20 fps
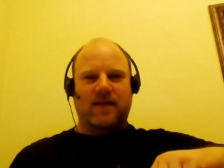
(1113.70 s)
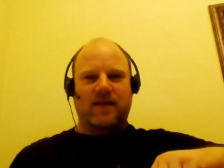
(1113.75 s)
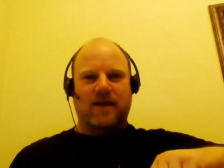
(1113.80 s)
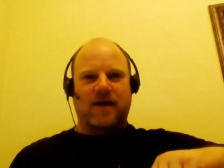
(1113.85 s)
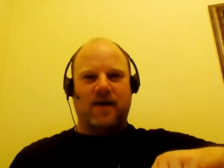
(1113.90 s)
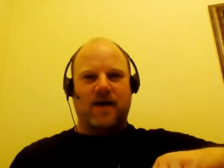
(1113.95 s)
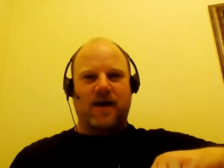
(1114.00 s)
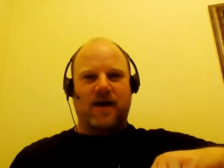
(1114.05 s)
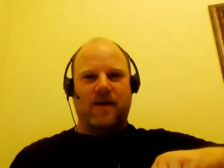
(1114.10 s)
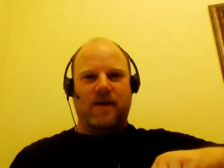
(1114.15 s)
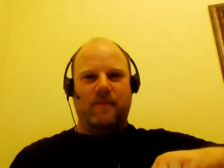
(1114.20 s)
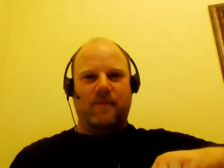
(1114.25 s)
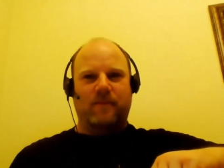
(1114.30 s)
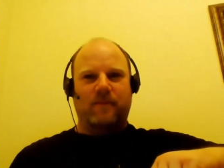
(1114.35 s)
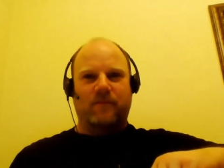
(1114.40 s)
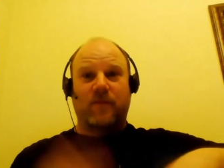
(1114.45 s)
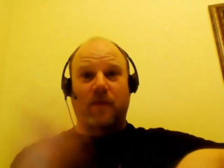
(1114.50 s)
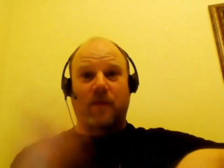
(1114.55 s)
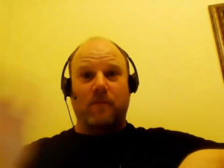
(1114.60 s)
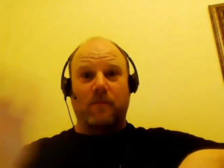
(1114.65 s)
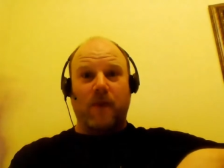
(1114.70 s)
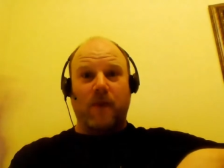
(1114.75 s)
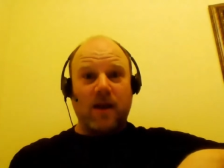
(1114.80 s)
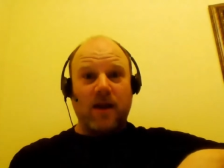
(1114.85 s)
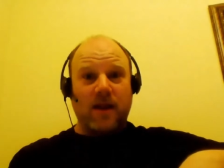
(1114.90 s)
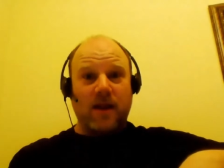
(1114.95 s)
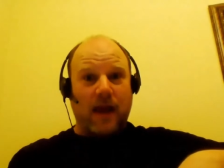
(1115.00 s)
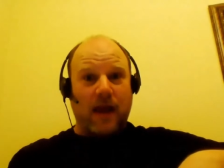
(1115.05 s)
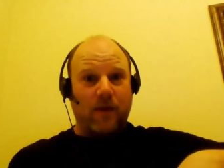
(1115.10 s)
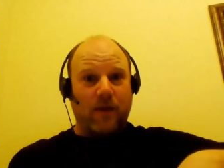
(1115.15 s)
Um, the
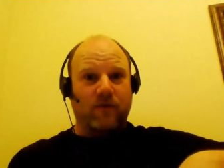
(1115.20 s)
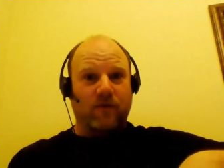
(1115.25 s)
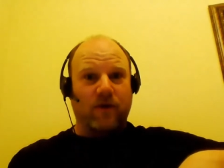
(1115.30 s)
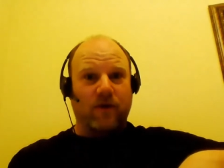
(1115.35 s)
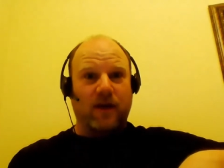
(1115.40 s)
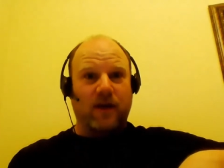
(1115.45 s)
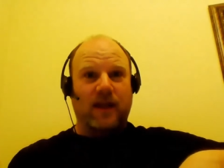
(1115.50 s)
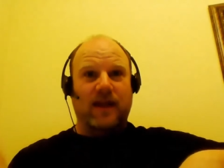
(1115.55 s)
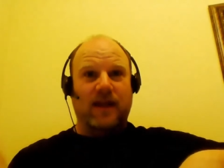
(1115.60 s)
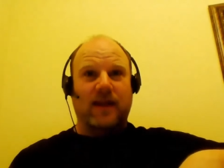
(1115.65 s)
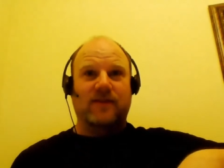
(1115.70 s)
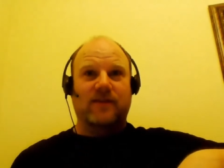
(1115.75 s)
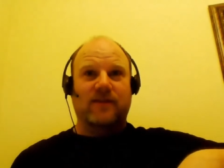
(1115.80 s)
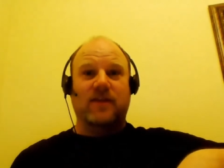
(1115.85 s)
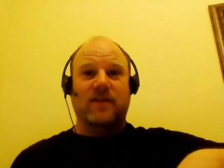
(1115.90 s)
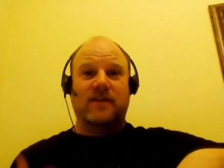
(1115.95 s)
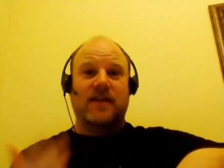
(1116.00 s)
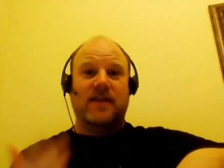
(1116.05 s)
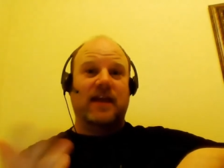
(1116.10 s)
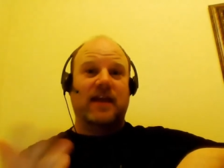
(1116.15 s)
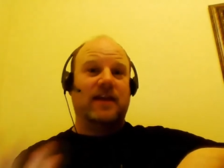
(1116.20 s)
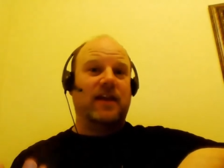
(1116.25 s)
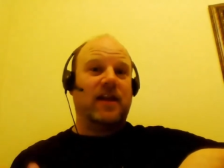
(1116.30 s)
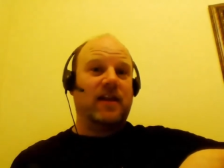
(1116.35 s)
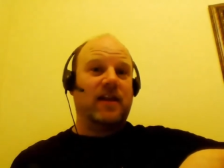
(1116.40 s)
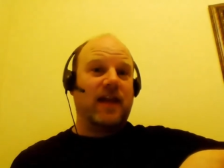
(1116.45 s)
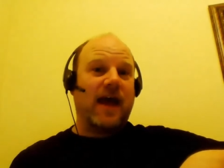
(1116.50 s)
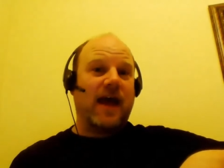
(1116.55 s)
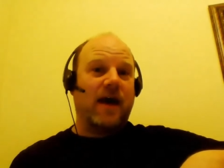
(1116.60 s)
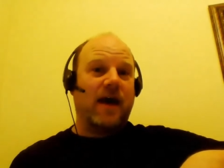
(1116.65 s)
monk, however, is the deadly
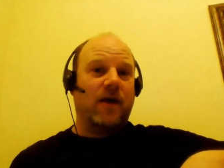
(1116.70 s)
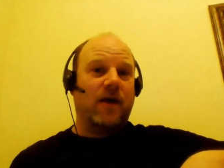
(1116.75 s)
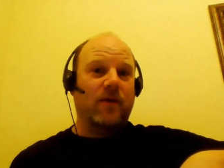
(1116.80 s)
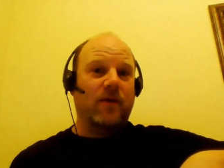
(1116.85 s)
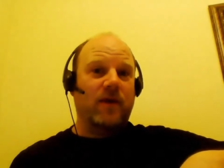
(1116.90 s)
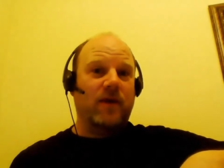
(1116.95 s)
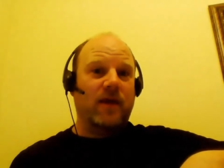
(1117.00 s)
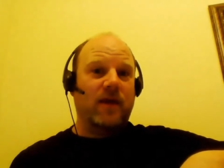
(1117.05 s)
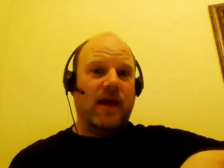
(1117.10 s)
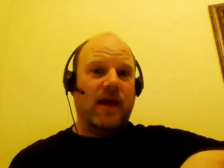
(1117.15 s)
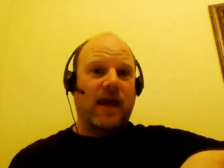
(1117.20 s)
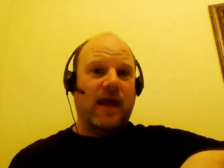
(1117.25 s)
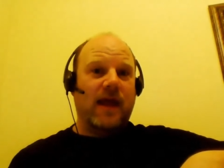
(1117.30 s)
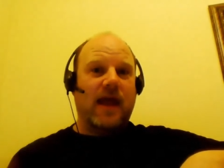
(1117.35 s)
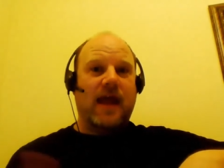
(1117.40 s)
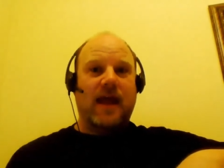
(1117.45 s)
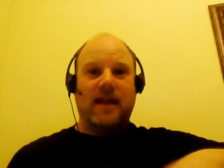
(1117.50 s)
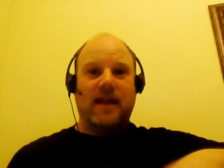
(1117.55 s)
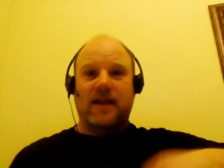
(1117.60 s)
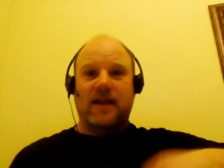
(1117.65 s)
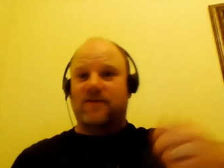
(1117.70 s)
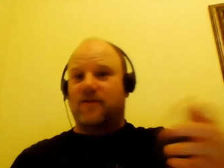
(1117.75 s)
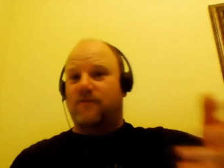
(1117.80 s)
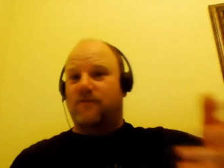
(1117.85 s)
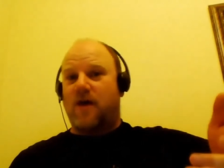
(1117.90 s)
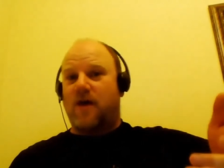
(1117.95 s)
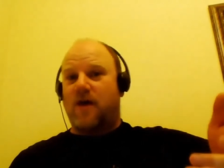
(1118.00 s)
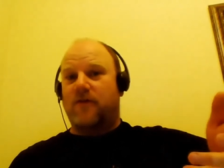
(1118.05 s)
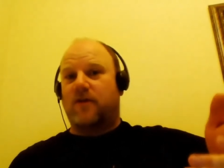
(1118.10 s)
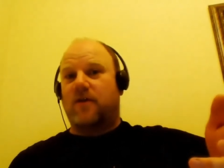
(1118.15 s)
clown, and he's the
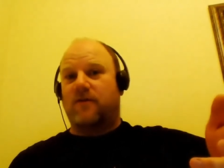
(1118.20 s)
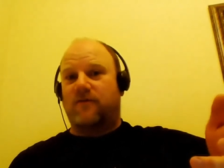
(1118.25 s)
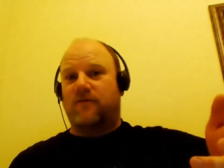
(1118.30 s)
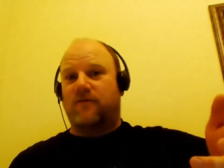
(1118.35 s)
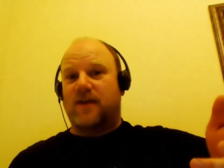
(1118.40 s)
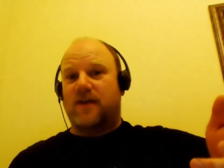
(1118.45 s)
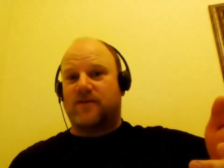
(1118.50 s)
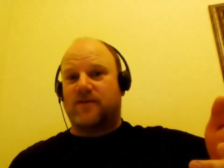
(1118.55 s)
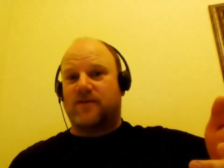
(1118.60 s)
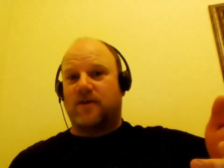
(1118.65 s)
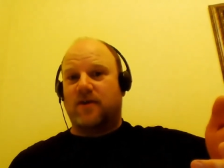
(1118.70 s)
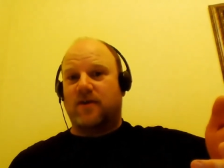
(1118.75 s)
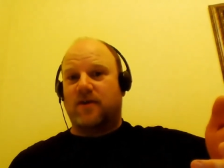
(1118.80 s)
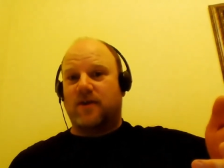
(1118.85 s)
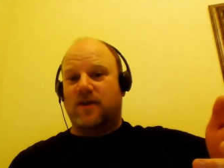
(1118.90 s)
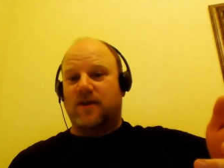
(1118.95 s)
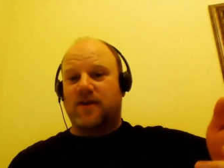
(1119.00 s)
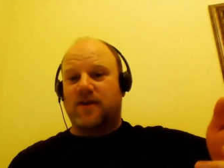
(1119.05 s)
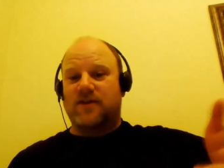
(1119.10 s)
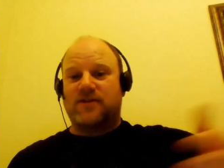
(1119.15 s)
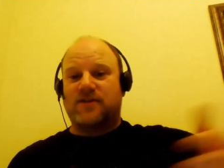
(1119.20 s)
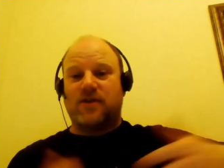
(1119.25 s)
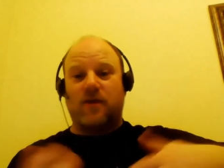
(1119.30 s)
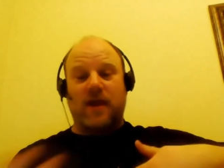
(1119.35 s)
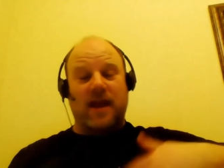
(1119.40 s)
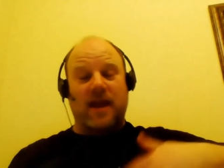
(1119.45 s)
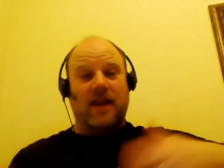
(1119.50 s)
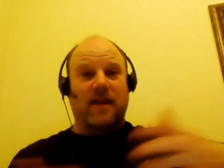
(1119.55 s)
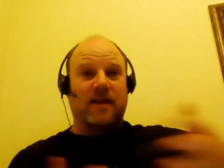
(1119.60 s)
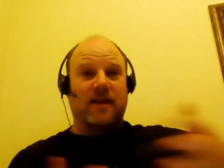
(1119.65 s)
father confessor. So
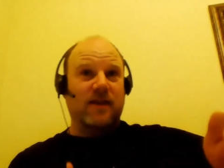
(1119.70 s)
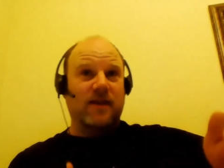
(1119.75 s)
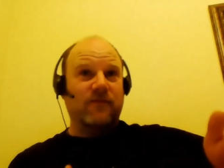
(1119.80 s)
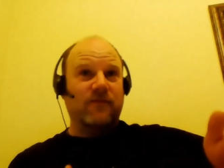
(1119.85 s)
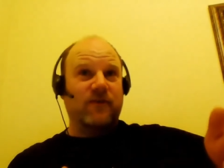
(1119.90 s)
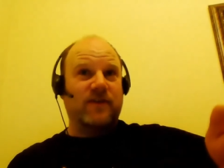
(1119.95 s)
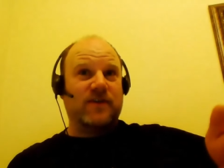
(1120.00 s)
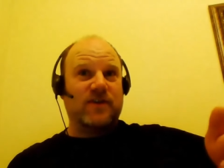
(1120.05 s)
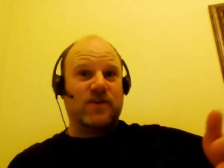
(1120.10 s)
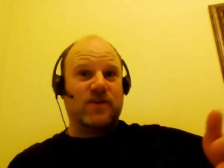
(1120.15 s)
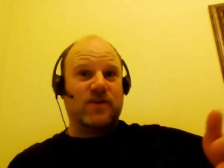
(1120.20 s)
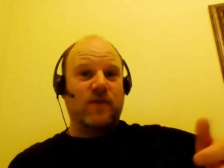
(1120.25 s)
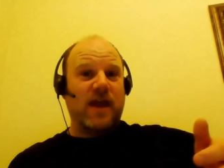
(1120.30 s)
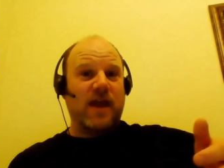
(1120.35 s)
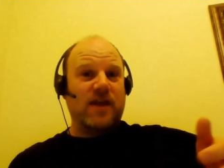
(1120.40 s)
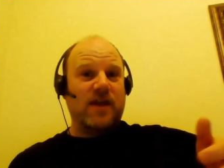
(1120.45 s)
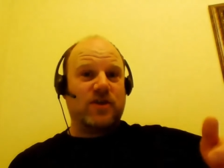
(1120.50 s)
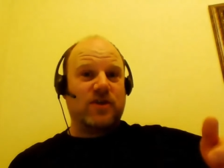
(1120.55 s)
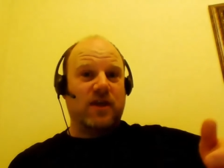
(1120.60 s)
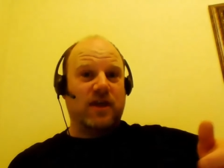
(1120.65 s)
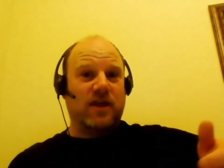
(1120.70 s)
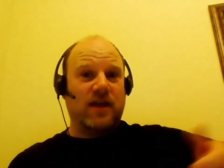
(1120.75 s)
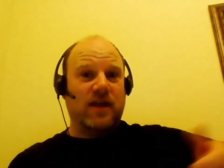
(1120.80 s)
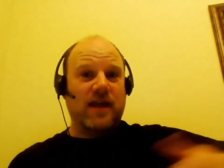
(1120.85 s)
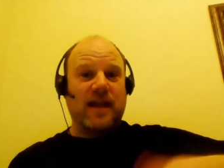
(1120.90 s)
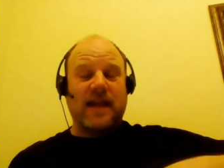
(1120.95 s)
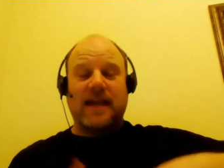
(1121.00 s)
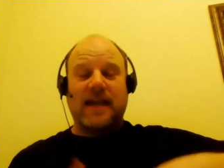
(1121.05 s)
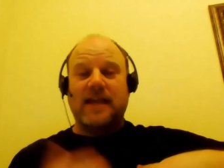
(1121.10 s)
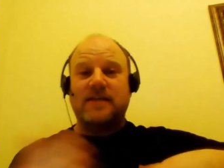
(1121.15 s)
in a different situation,
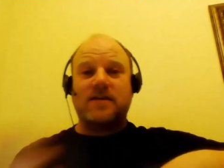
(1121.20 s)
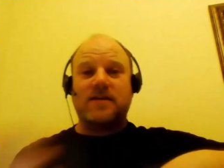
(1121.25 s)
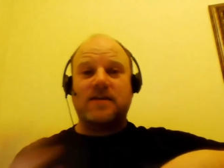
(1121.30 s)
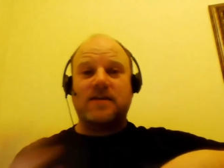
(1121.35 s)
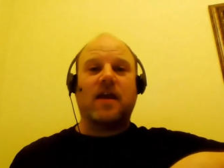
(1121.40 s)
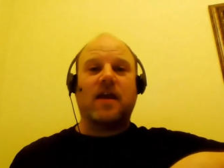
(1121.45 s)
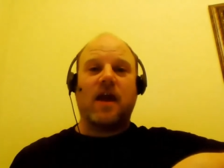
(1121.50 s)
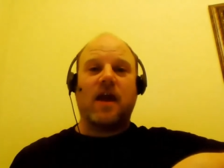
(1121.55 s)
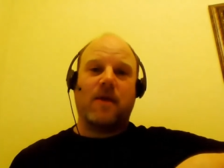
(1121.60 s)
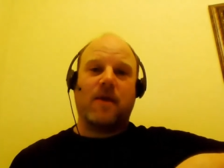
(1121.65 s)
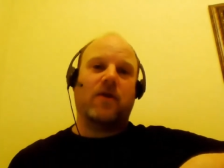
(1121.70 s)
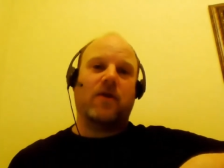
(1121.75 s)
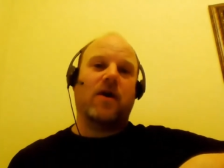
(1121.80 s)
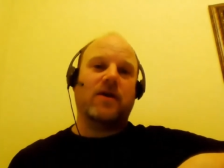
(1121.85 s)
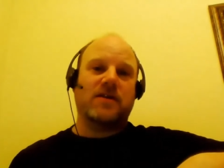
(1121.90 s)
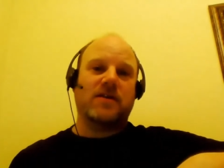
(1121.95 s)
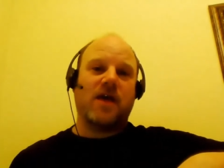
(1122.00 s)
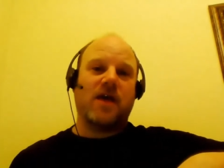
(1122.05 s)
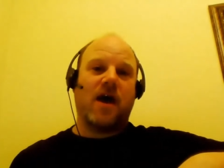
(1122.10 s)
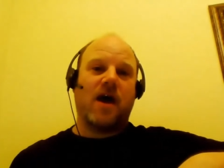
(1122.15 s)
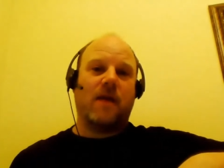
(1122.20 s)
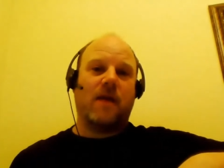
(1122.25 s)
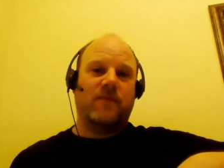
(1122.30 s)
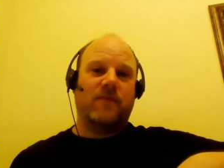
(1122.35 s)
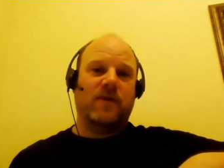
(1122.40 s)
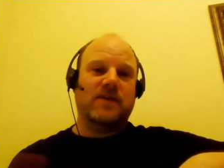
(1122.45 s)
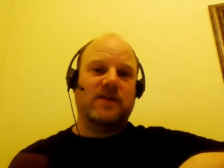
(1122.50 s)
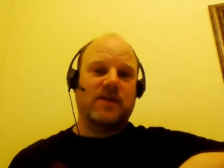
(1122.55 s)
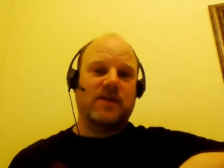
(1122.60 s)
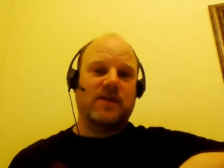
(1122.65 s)
he's going to come out on top
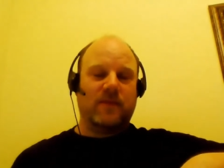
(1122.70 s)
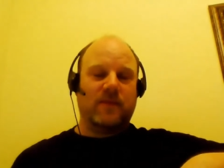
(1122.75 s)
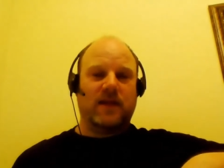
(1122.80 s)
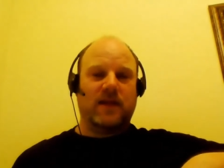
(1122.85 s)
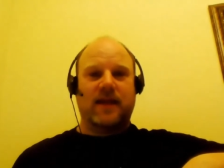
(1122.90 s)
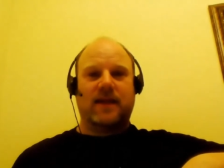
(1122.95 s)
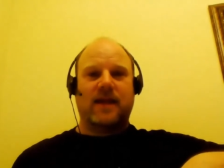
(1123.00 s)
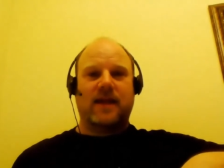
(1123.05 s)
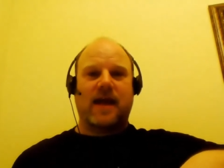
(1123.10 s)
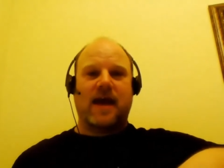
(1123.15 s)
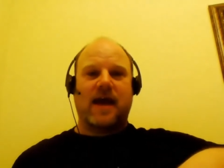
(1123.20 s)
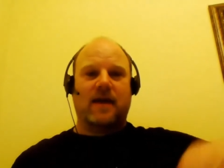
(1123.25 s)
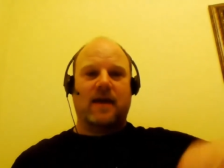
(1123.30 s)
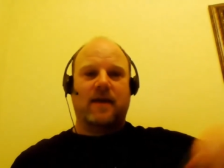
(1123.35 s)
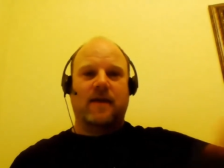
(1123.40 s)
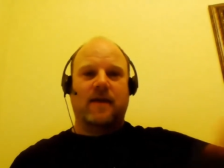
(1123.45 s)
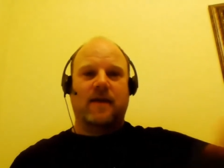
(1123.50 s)
doing something like that.